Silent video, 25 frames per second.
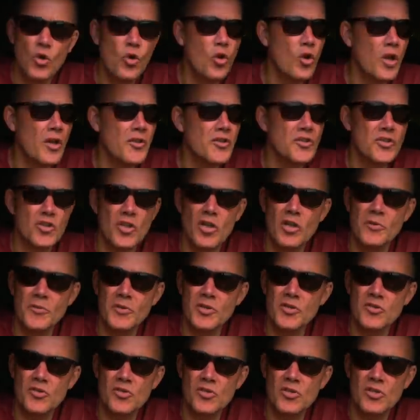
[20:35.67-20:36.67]
all on the
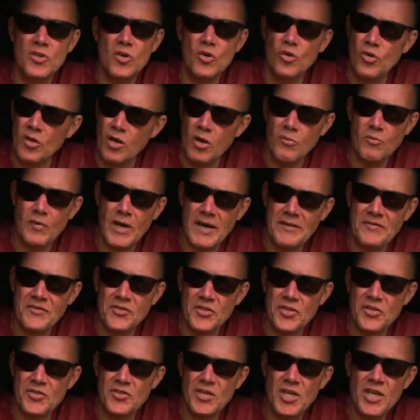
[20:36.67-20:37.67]
Germans, all on
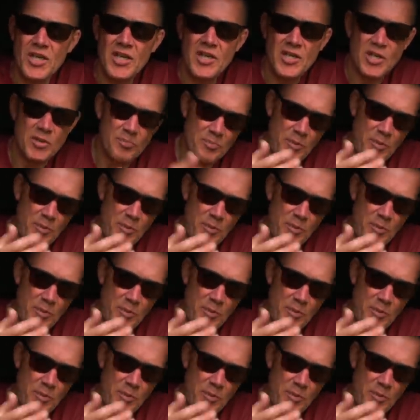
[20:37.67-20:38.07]
wafters. The